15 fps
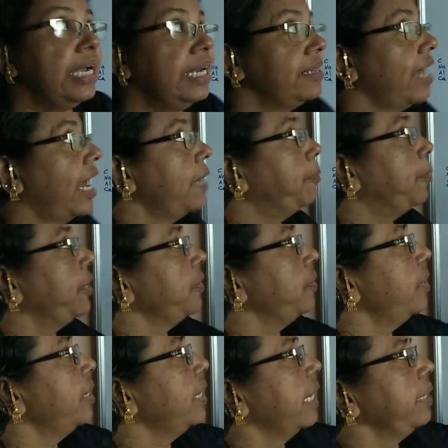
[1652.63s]
That
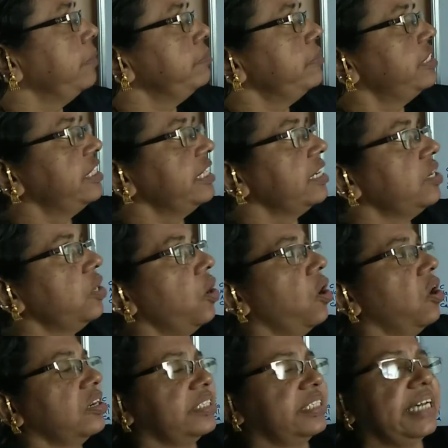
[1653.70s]
particular time zinc
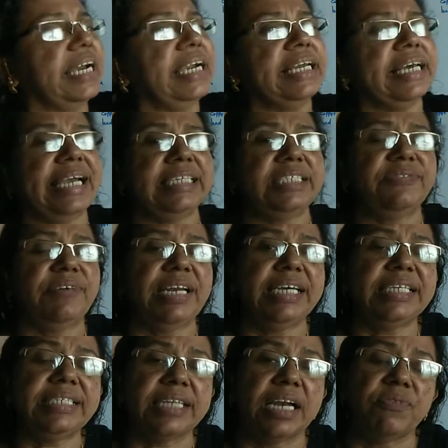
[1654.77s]
oxide as well
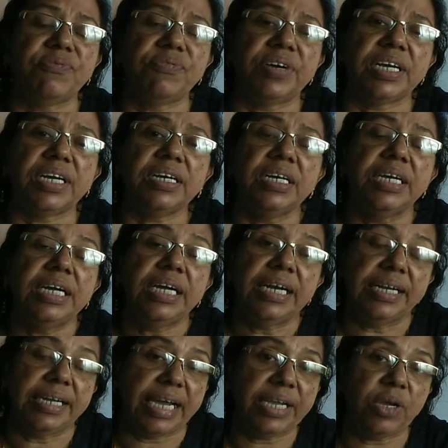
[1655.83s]
as sulfur
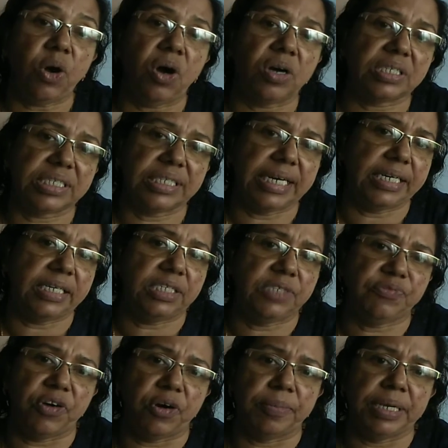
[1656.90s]
dioxide is
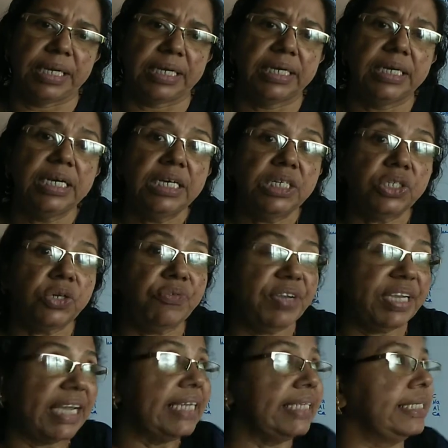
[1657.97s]
forming. So we
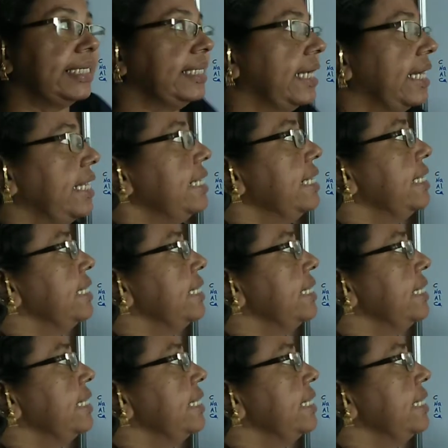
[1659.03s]
can say that